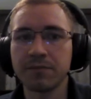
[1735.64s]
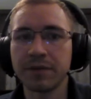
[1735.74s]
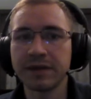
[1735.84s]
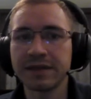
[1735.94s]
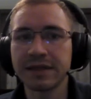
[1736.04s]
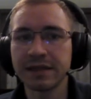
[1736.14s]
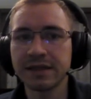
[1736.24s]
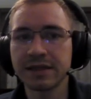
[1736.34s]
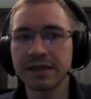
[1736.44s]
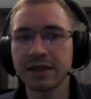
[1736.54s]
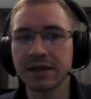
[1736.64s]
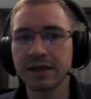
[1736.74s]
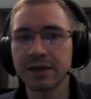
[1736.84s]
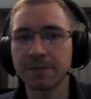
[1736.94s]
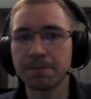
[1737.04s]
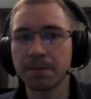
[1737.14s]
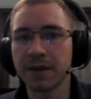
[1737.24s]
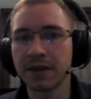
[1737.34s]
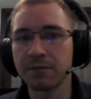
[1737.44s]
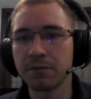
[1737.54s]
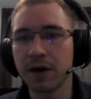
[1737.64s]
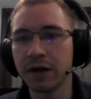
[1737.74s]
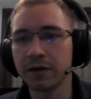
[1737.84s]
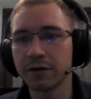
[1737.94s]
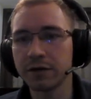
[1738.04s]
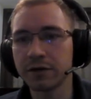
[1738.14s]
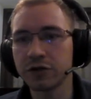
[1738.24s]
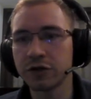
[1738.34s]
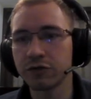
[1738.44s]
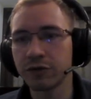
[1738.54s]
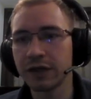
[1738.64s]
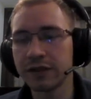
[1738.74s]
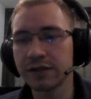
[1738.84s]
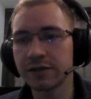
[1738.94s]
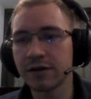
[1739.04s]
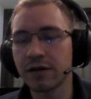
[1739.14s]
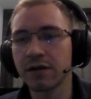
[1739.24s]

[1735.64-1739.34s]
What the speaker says: But since the miner generates